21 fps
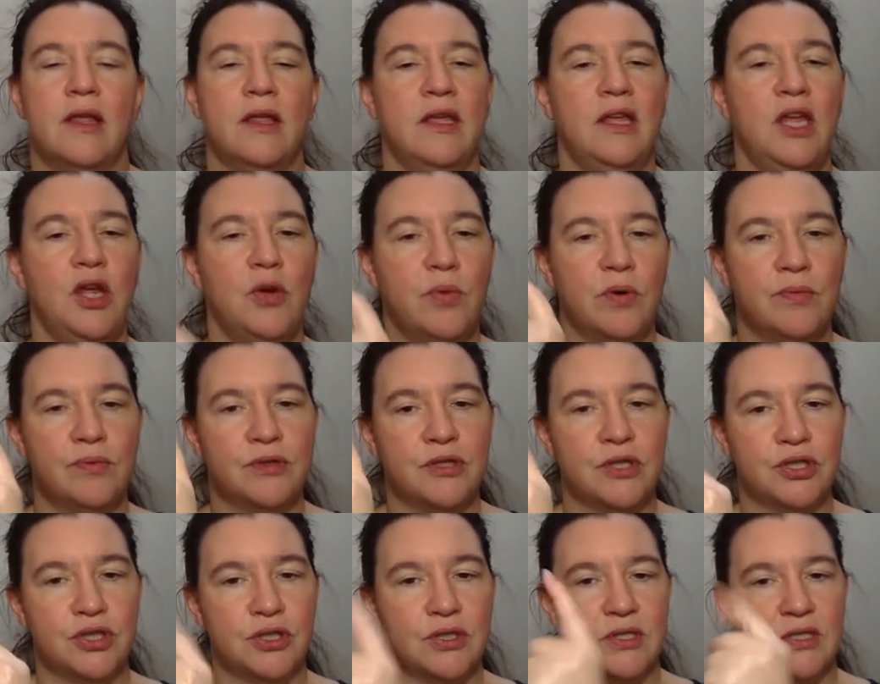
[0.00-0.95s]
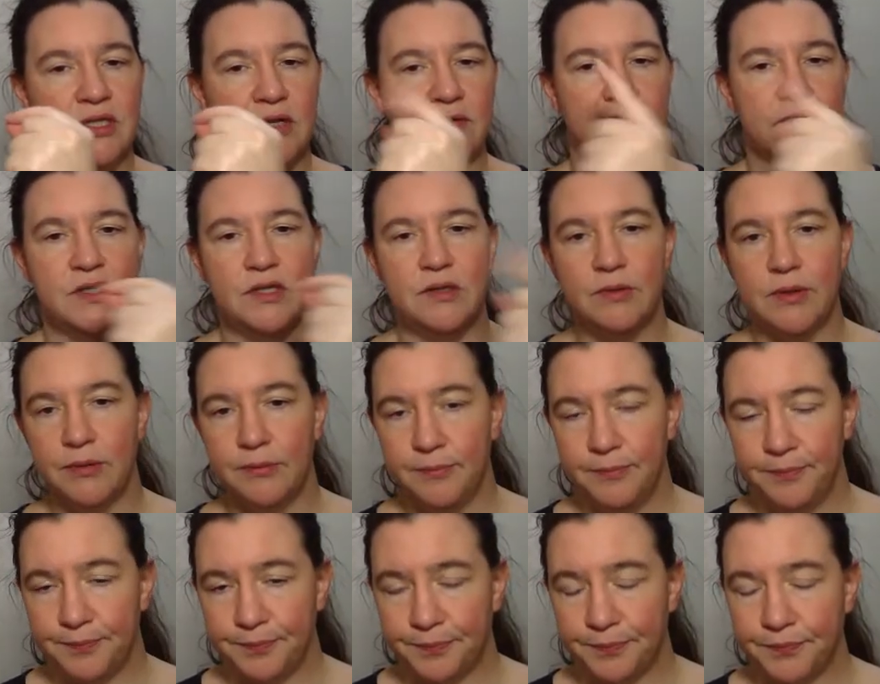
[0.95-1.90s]
Equal positions give
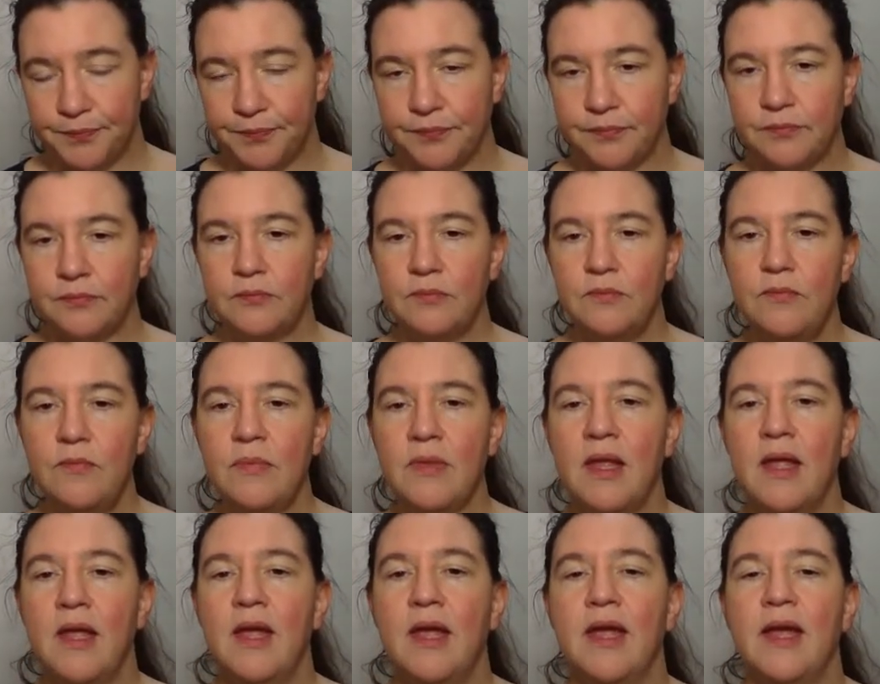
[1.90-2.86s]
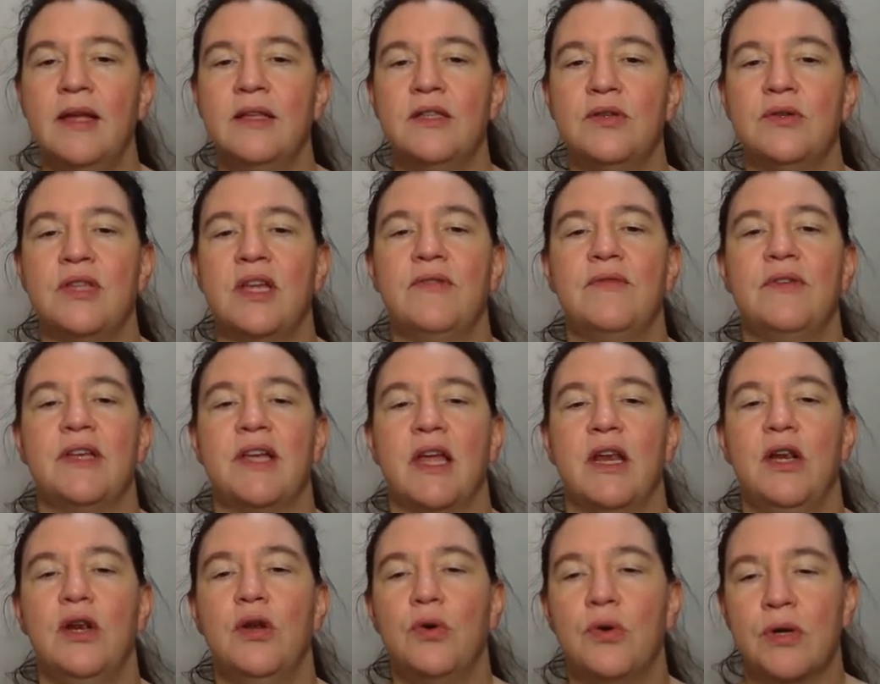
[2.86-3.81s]
0. And so then we
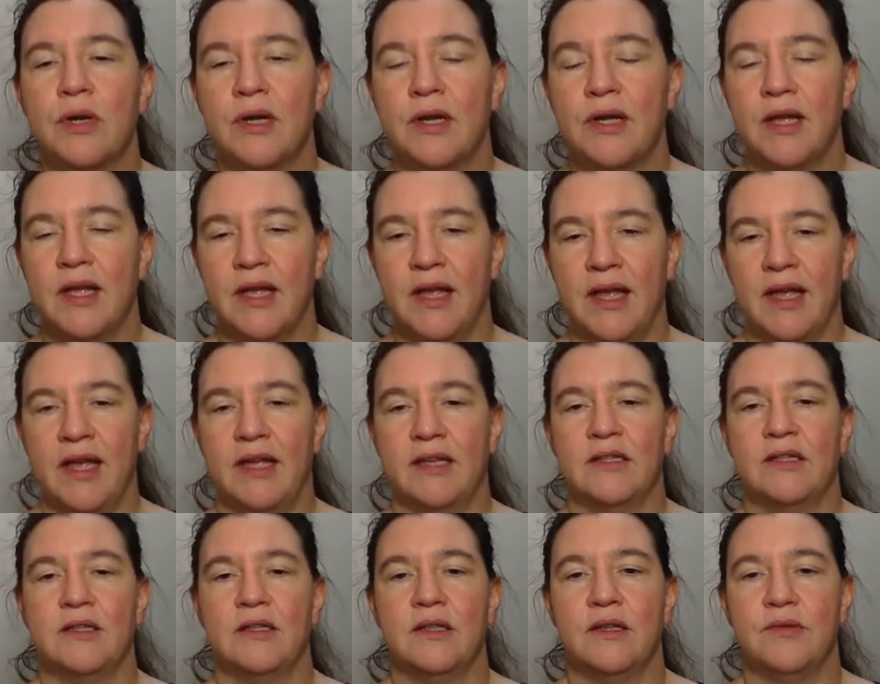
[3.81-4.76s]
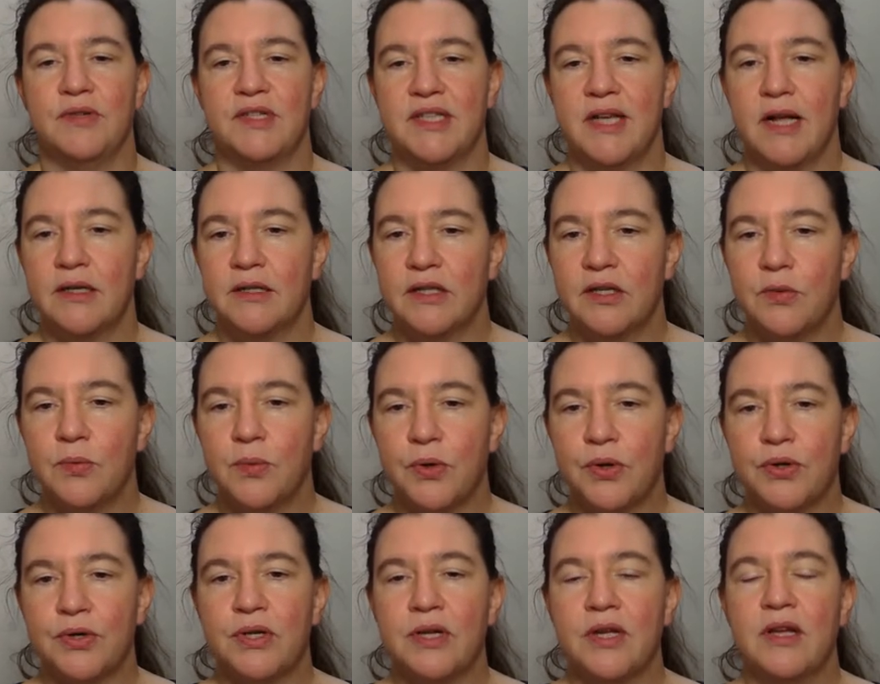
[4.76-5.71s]
can look at the resulting
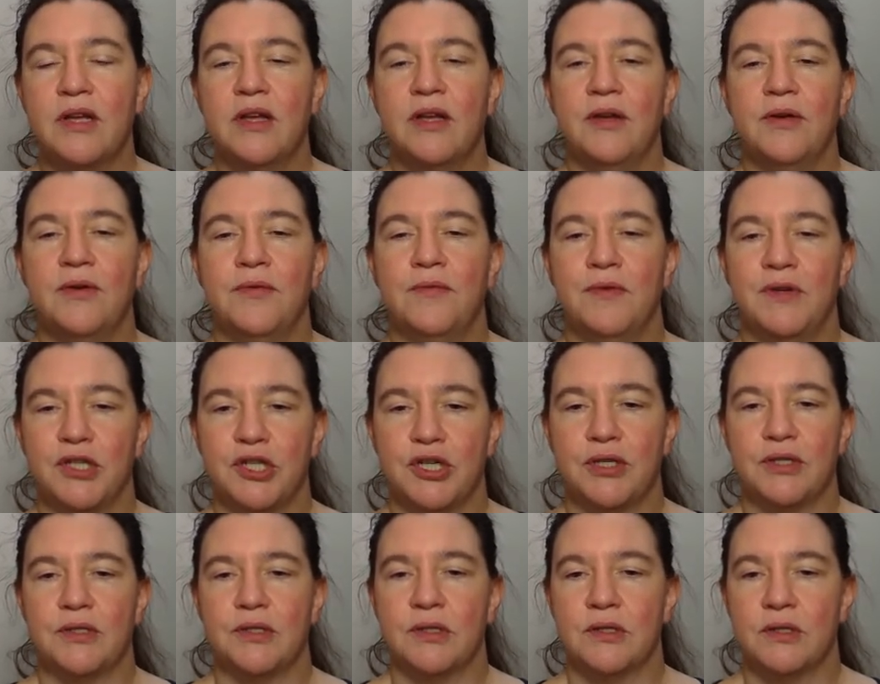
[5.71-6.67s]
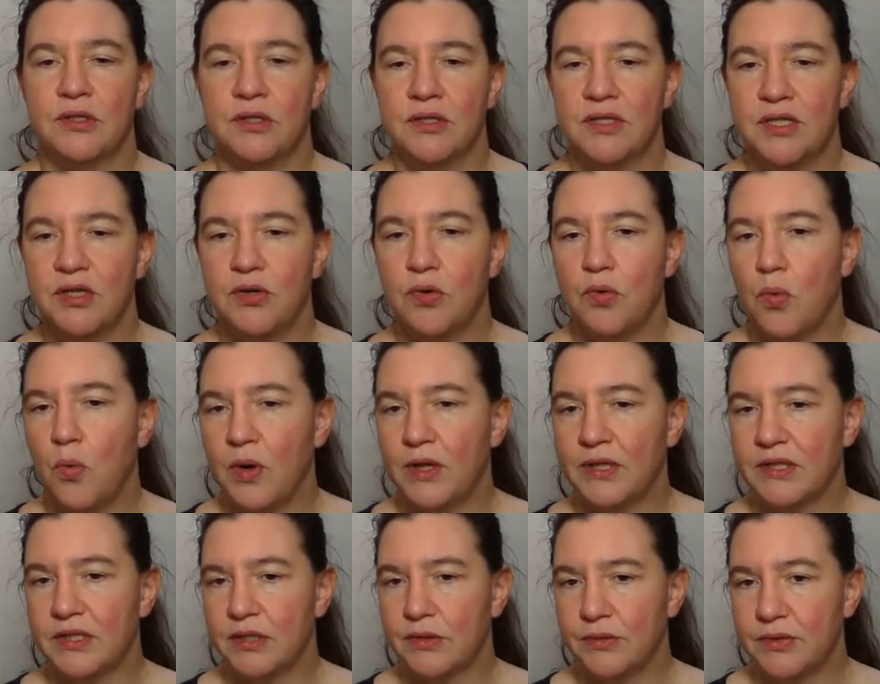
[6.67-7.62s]
word, which is 0,
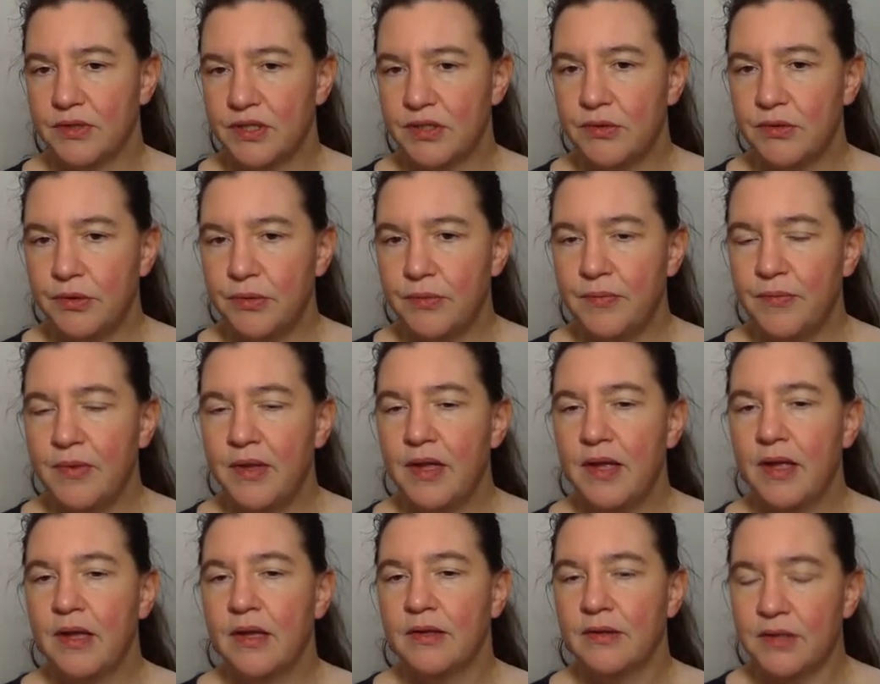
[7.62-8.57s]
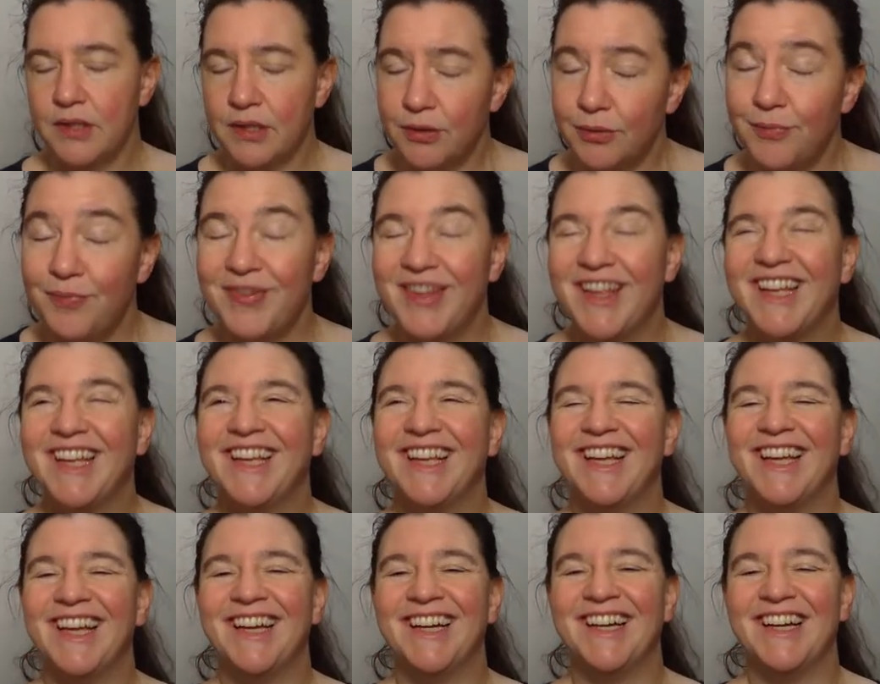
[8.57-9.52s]
1, 0, 0, 0,
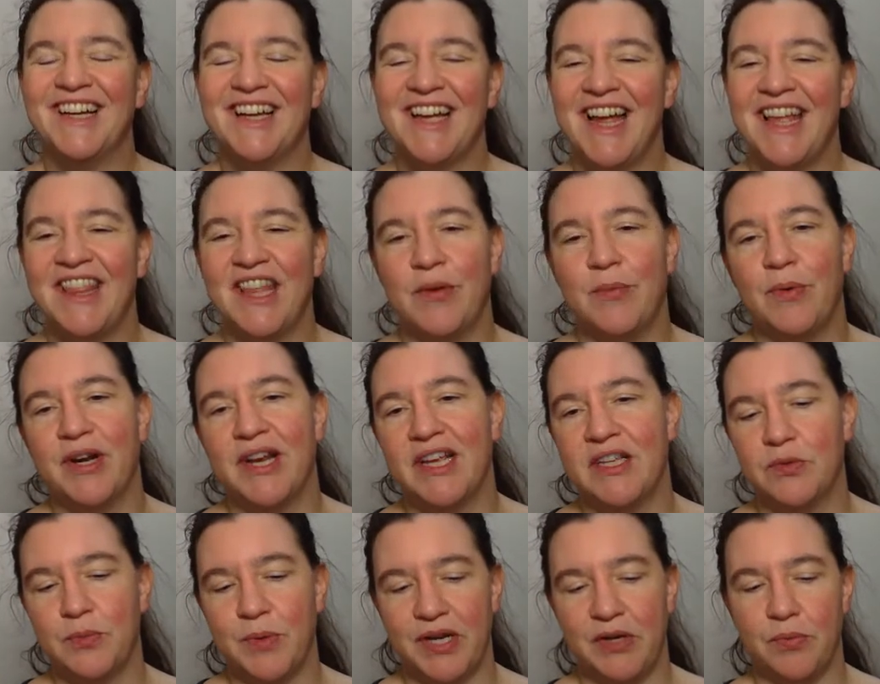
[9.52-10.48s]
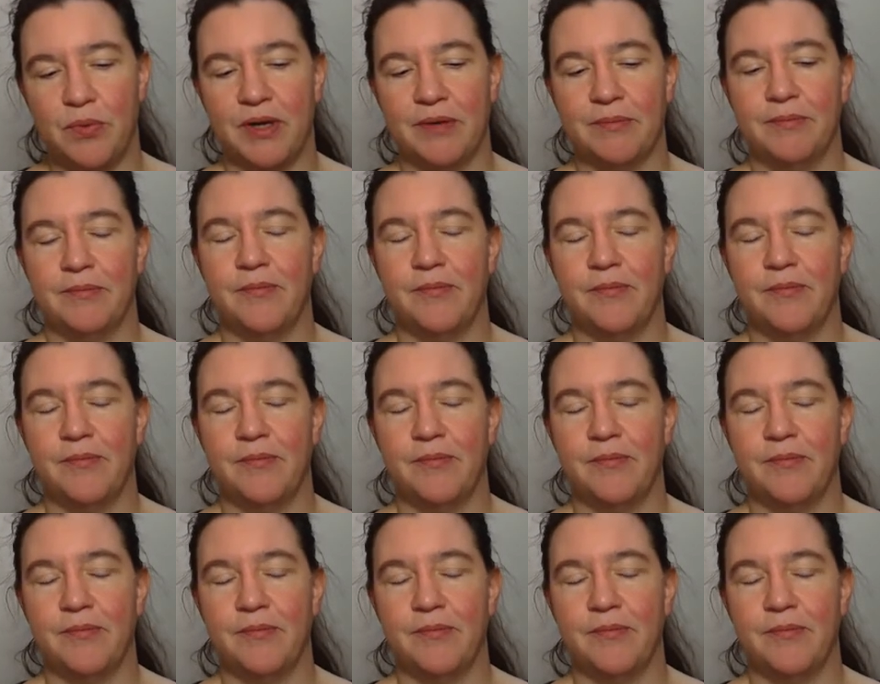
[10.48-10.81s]
and that one has weight 1.